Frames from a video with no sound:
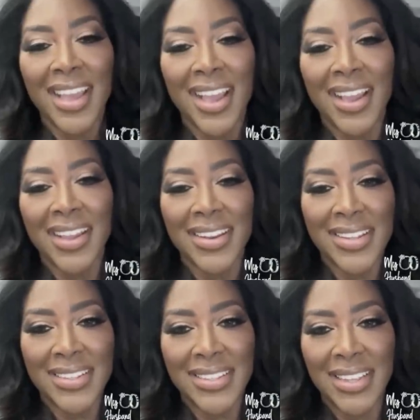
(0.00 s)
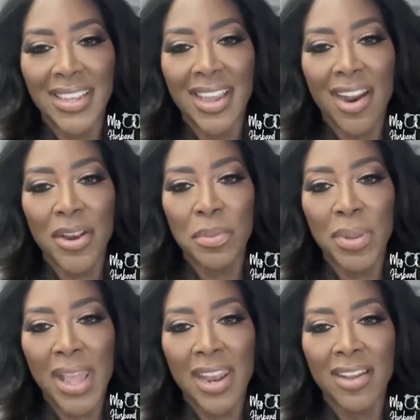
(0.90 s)
Let's see. Are you
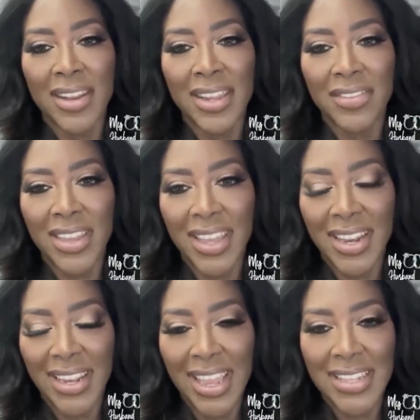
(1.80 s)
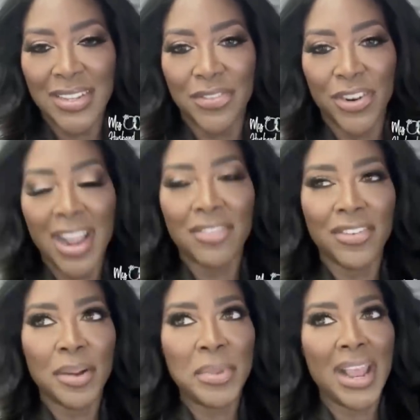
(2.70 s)
planning on living in Atlanta
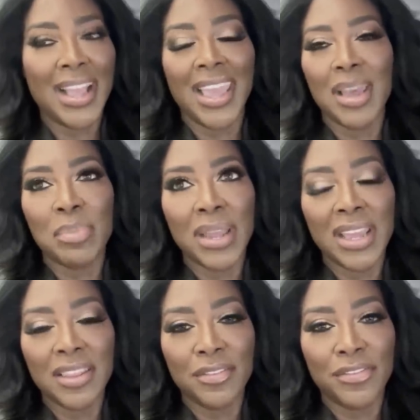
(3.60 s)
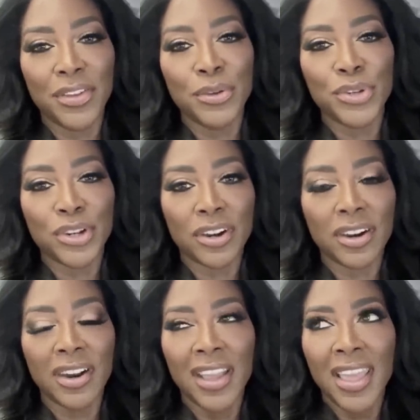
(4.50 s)
forever? I mean, I can't plan the
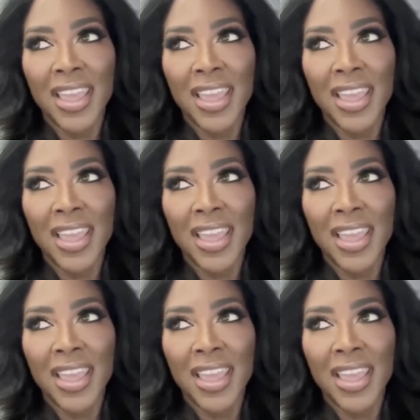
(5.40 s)
future.